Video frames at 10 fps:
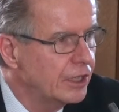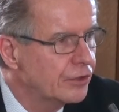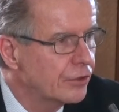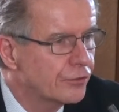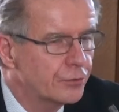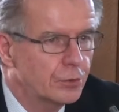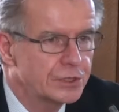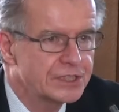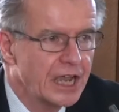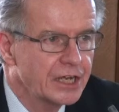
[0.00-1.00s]
either through a
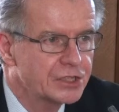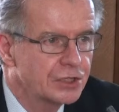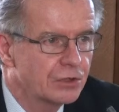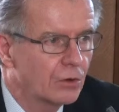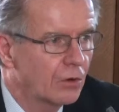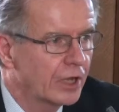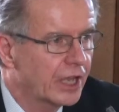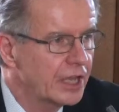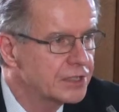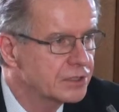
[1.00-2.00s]
sanction or
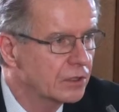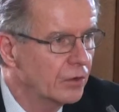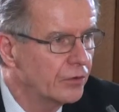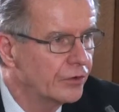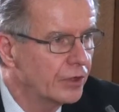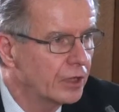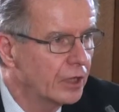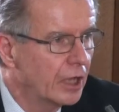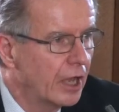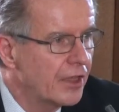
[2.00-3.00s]
a case closing.
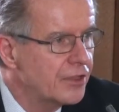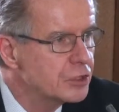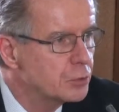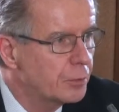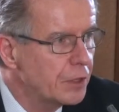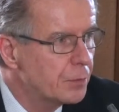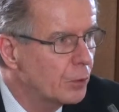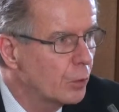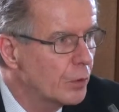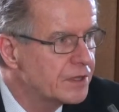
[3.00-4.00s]
These were
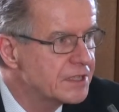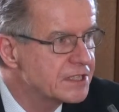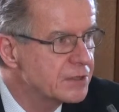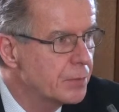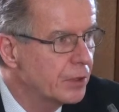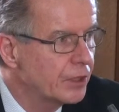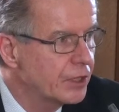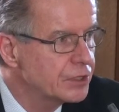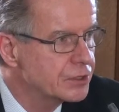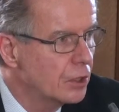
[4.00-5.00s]
people who with
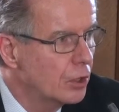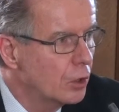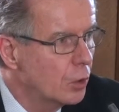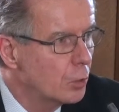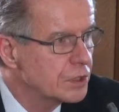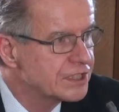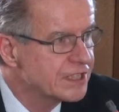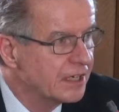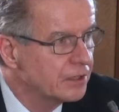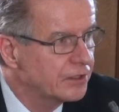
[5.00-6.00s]
disabilities who were
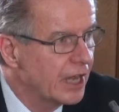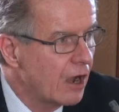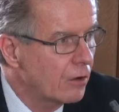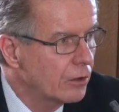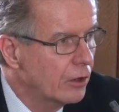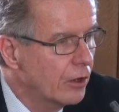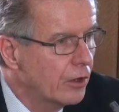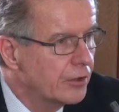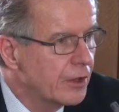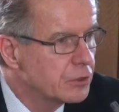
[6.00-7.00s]
singled out.
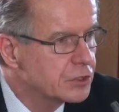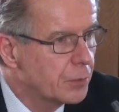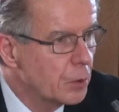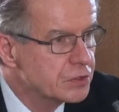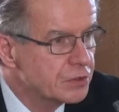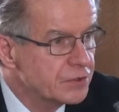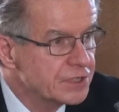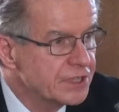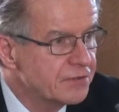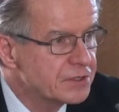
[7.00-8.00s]
They were supposed to
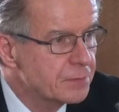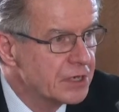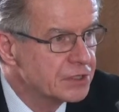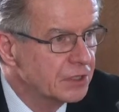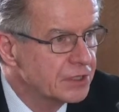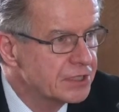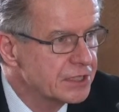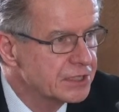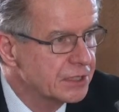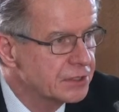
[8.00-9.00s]
receive special
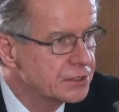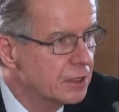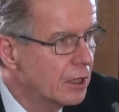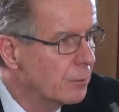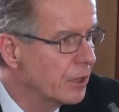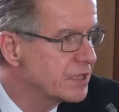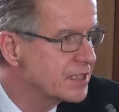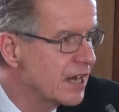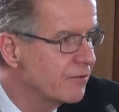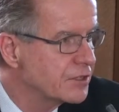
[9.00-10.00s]
assistance, but
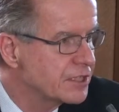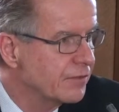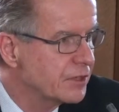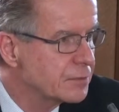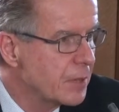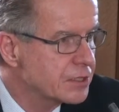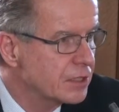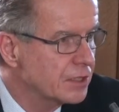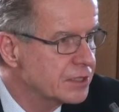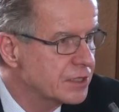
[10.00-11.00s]
instead of receiving
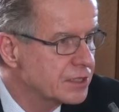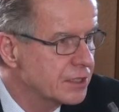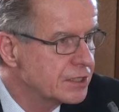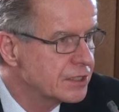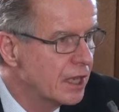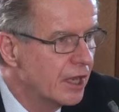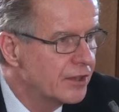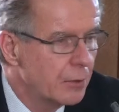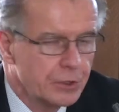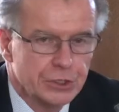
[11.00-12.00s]
special assistance,
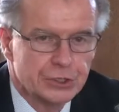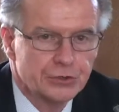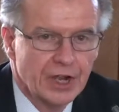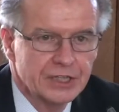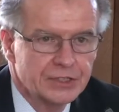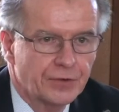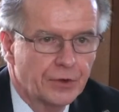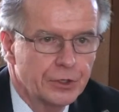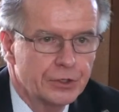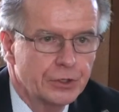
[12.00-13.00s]
they were just
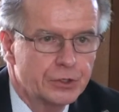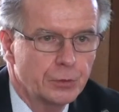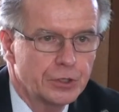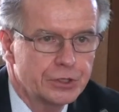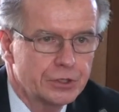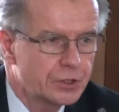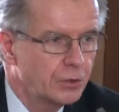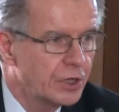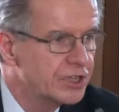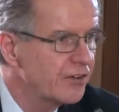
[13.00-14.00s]
transferred
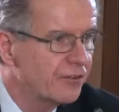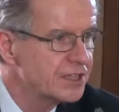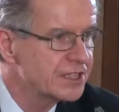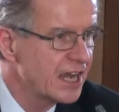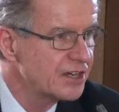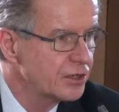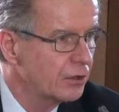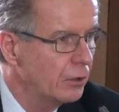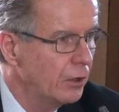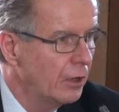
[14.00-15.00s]
to a different center